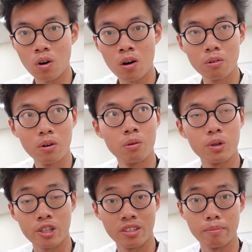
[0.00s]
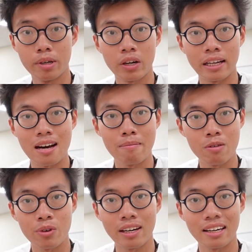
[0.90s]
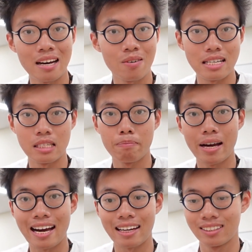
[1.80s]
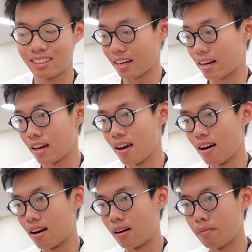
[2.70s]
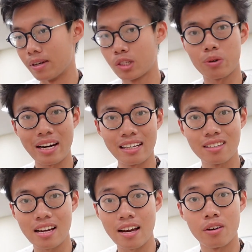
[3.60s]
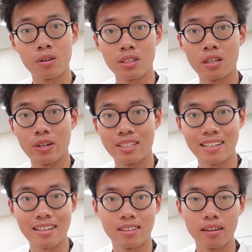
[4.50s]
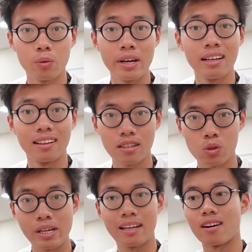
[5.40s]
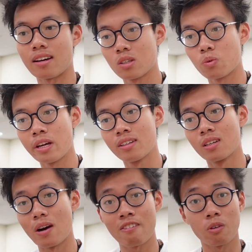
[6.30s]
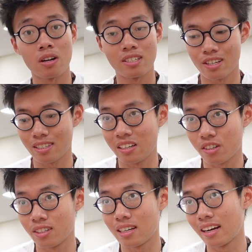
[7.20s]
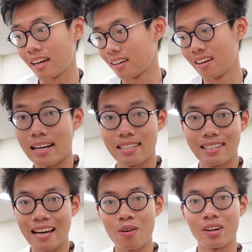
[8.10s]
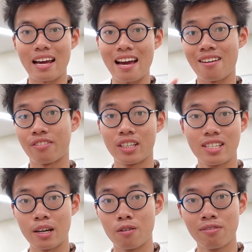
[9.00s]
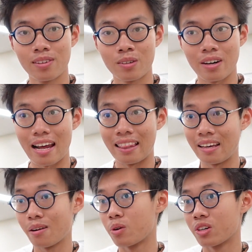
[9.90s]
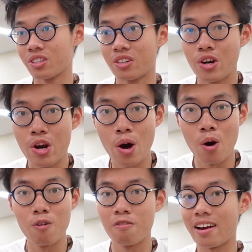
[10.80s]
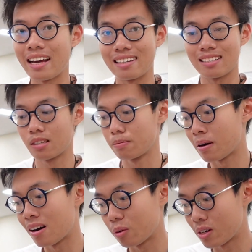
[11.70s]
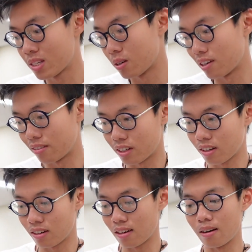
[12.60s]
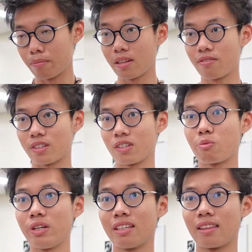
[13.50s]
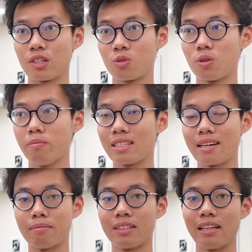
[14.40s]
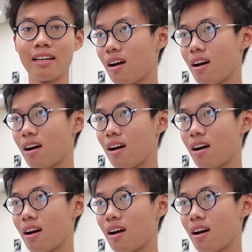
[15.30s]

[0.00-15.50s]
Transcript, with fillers: Walk, which is the building I'm in right now, is packed today. Um, it's rainy today, and also it's testing week this week and next week, so everyone's just here studying. I scouted every single floor, and there was no vacant spot whatsoever. Um, but for some reason, this room is empty.